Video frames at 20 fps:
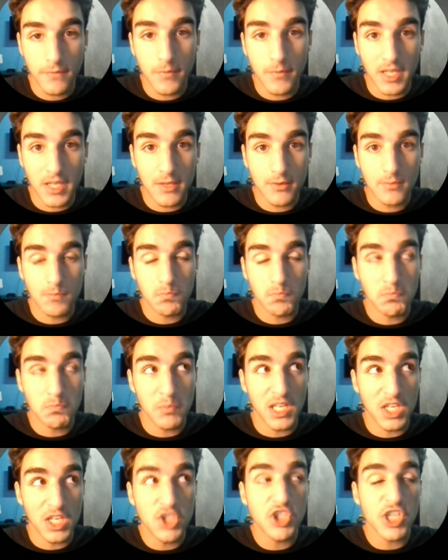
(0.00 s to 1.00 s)
like,
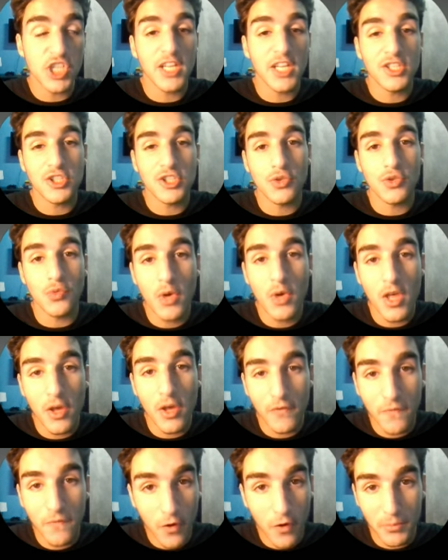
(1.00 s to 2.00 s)
initiates you
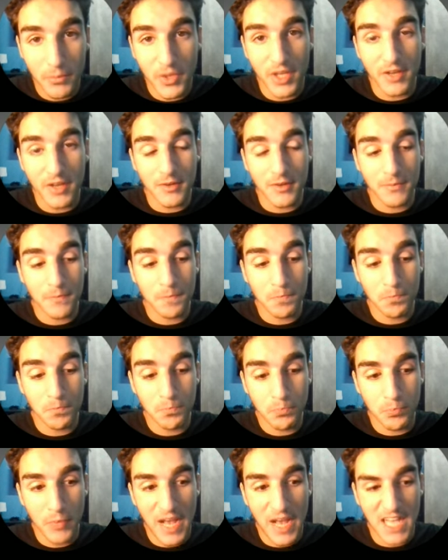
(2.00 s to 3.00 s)
from the
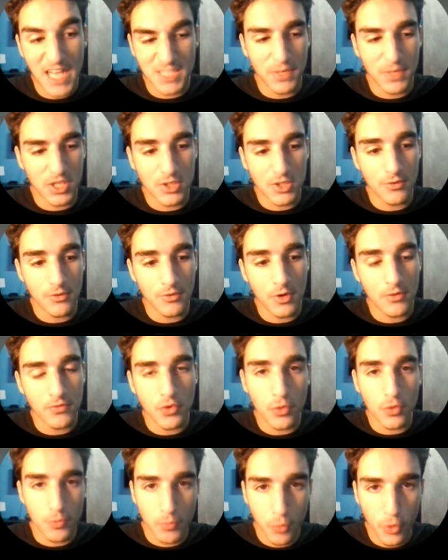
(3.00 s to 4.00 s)
aspect of
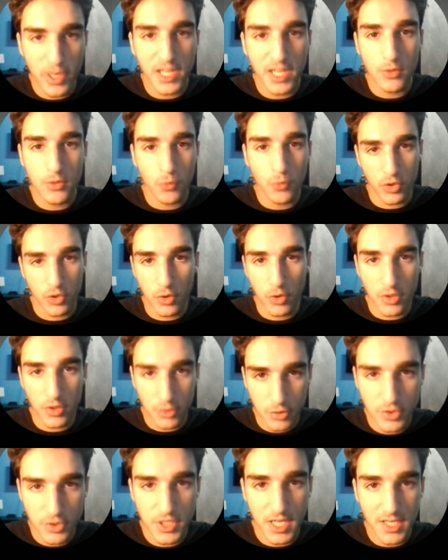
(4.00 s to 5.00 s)
your brain where you
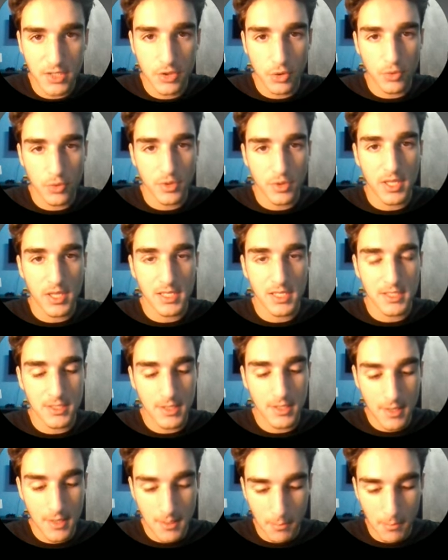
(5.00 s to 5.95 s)
understand certain things,